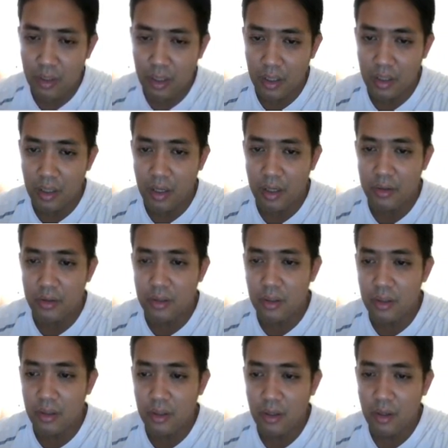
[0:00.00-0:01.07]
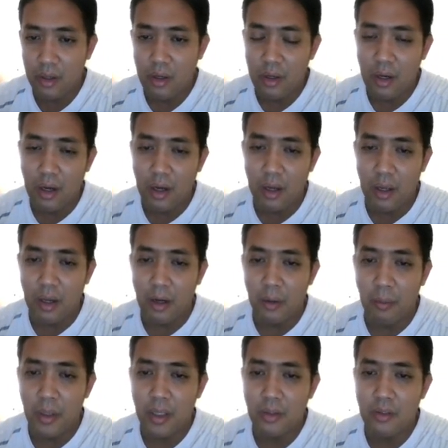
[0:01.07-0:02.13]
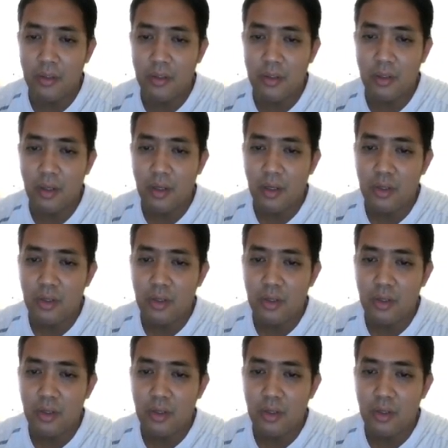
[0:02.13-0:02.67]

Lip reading: any other elements.